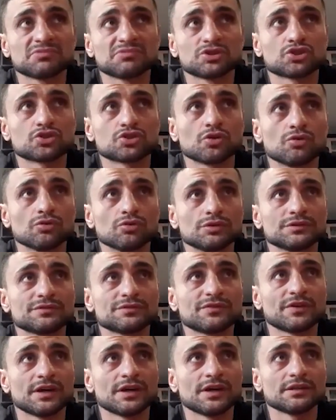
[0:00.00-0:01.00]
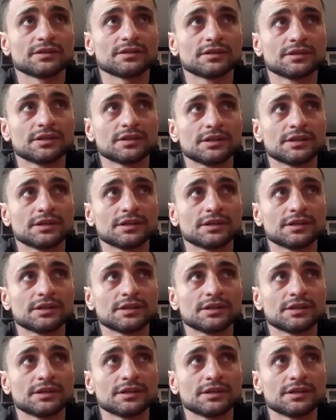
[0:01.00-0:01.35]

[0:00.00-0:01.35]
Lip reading: show this fight.